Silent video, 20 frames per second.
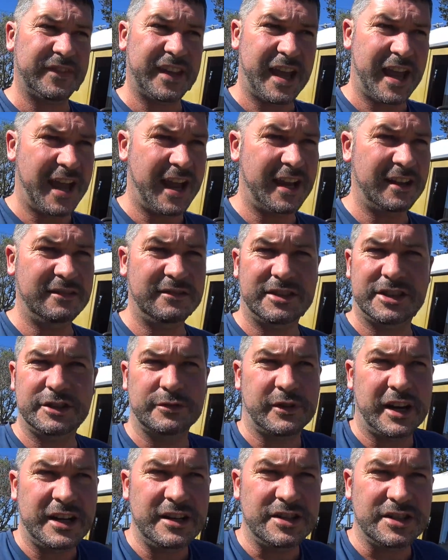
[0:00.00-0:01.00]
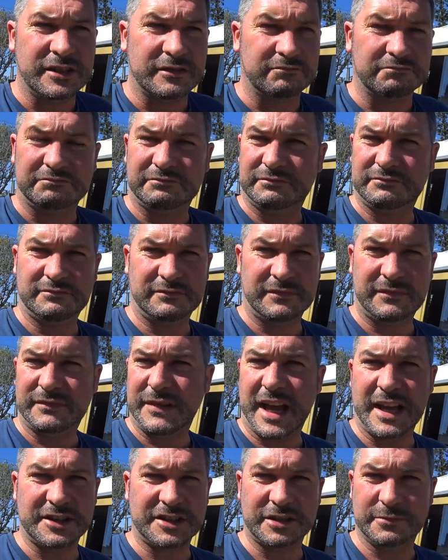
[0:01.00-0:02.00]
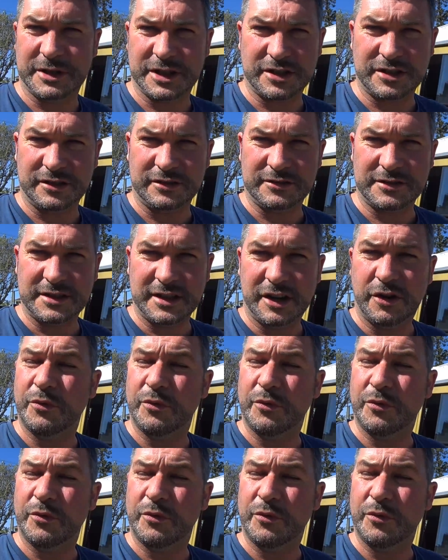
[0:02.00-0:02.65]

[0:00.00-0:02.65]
and your engine has some issues?